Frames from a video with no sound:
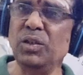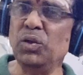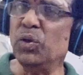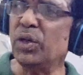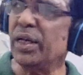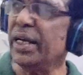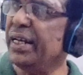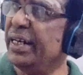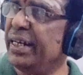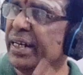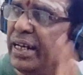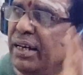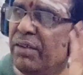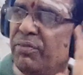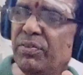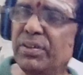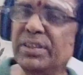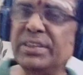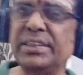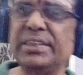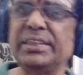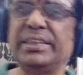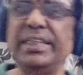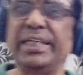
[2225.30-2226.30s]
you can
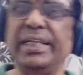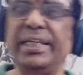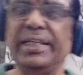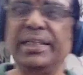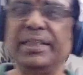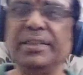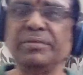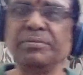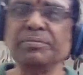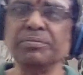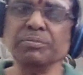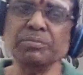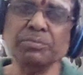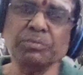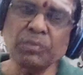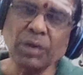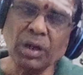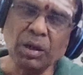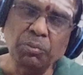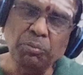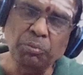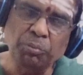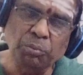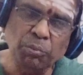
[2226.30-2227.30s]
never say
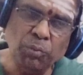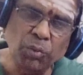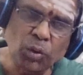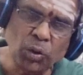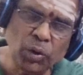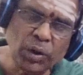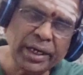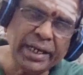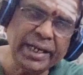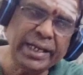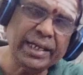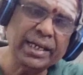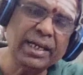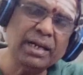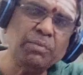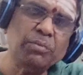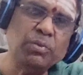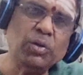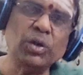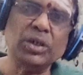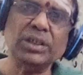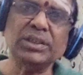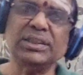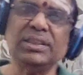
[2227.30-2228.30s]
more area,
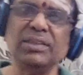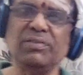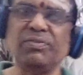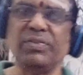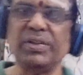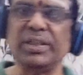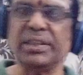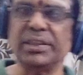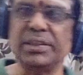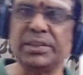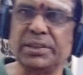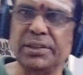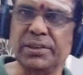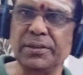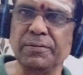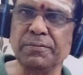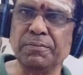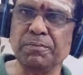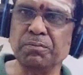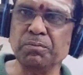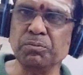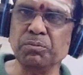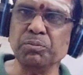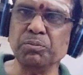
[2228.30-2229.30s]
more is the friction.
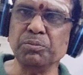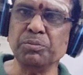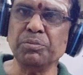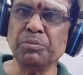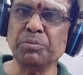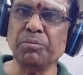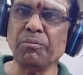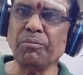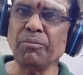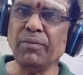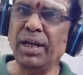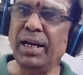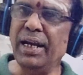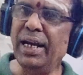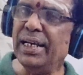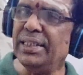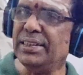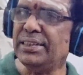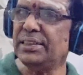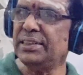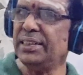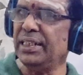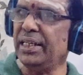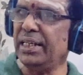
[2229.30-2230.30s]

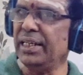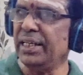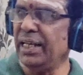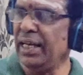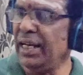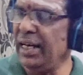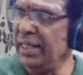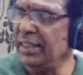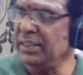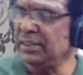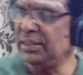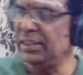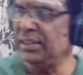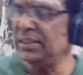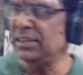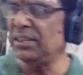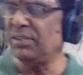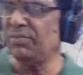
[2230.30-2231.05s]
Less area, less is